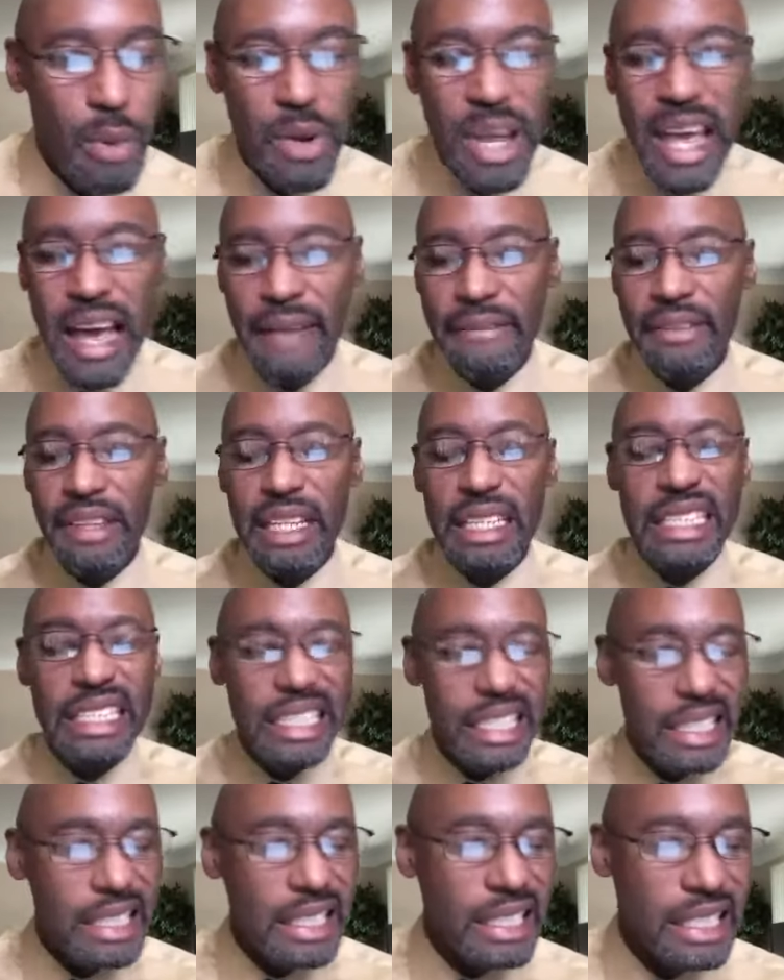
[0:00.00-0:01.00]
We have to
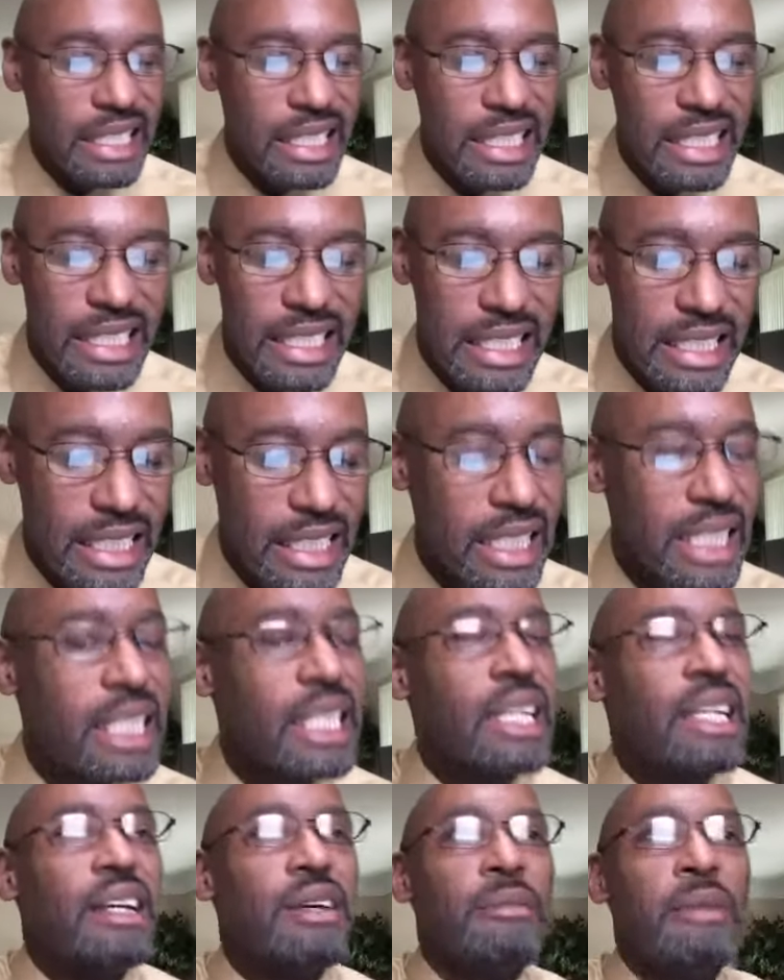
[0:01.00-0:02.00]
diligently seek
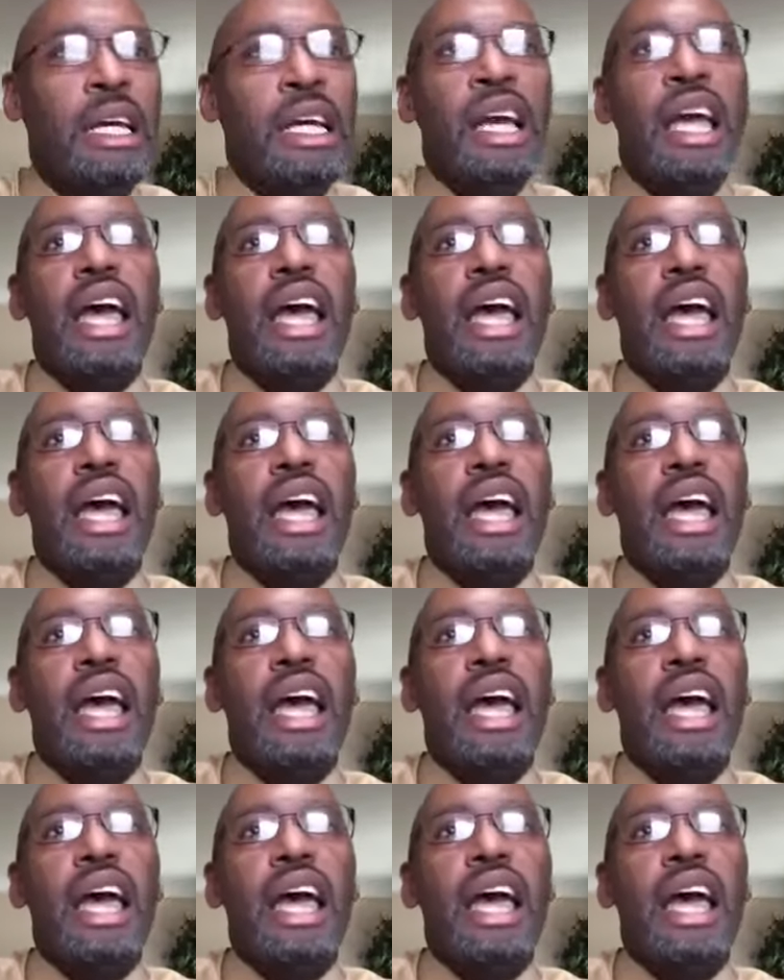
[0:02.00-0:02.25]
him,